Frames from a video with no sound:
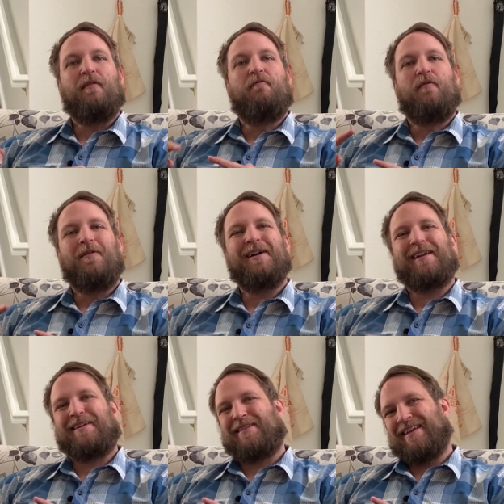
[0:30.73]

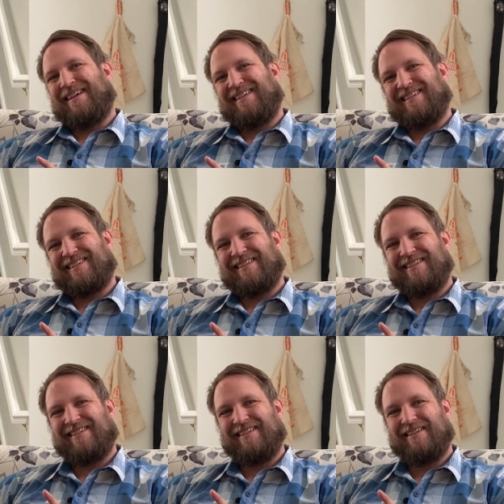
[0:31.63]
avoiding things
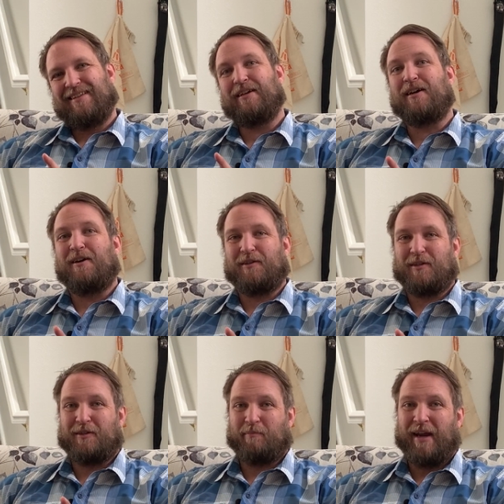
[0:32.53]
that caused
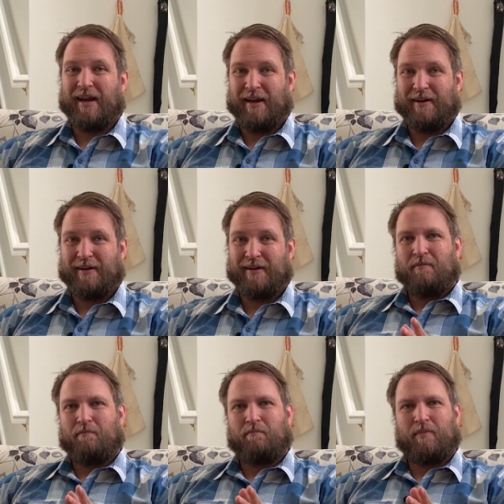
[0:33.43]
us pain.
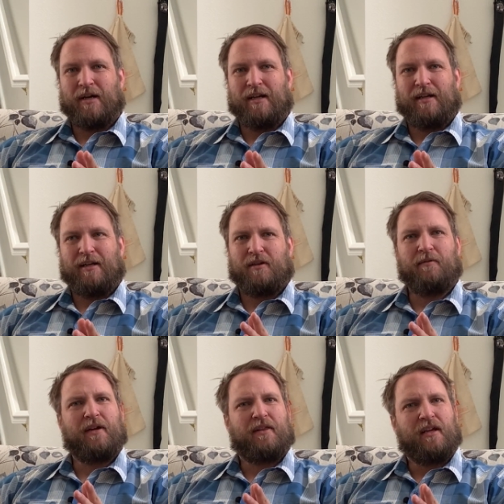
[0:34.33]
But
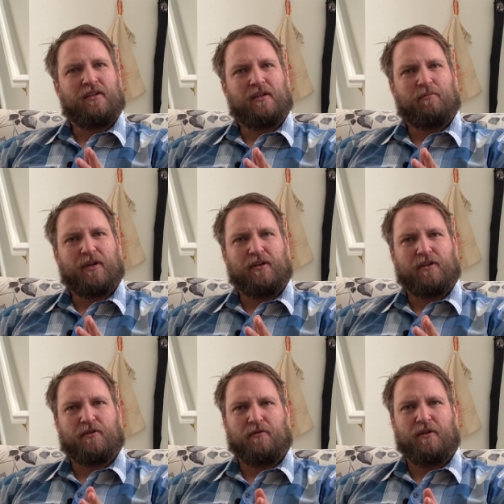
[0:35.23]
doing things that bring
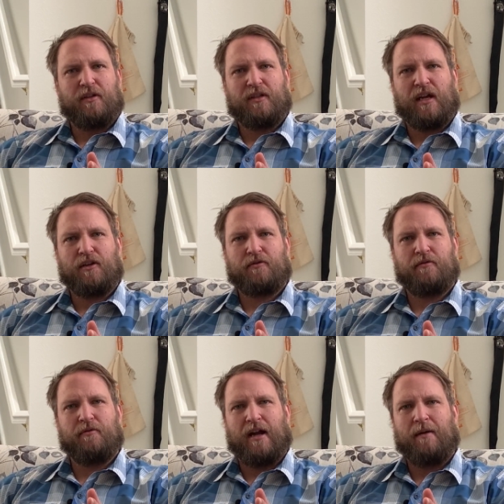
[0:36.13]
us joy, is that
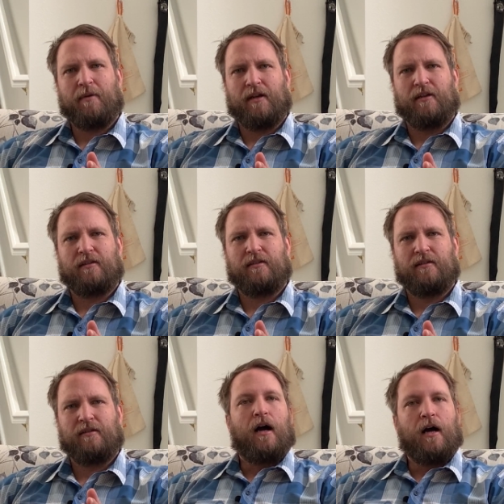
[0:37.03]
true
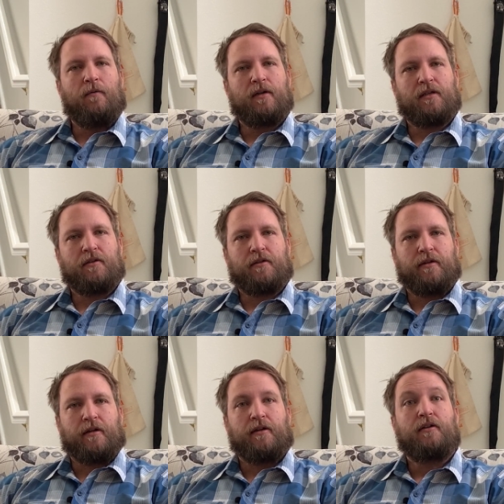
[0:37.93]
happiness? I wasn't
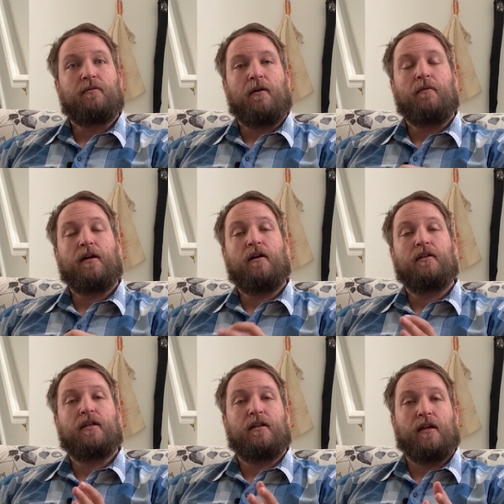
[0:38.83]
sure, so I went
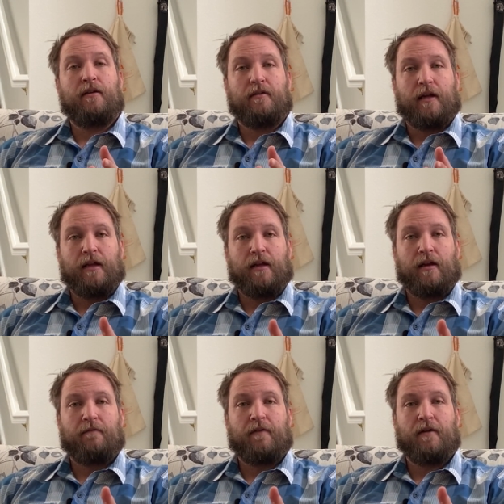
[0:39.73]
onto the internet and
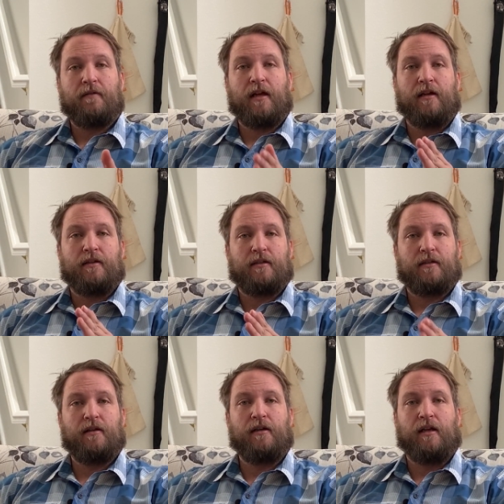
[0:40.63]
I found a
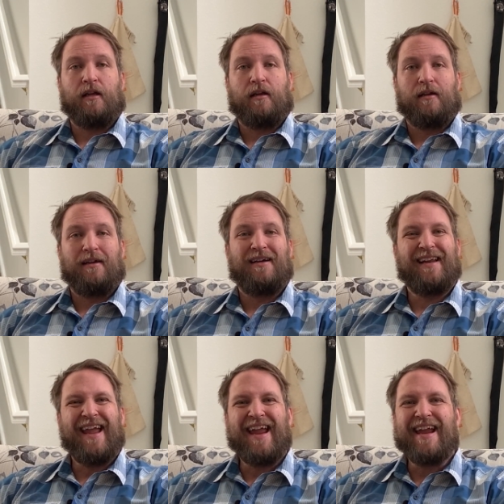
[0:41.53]
study,
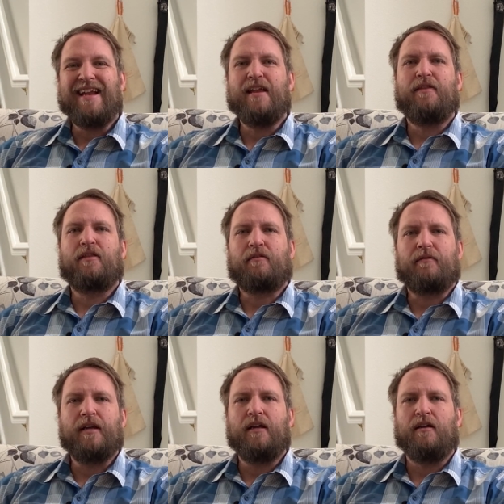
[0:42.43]
an
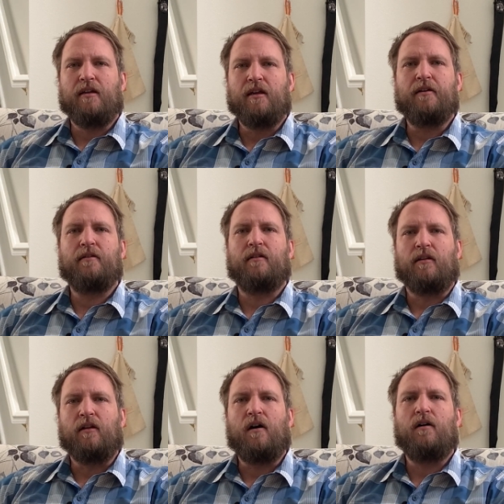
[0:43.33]

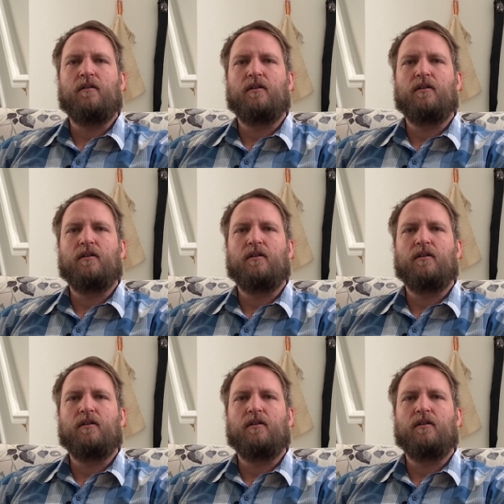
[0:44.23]
83-year-long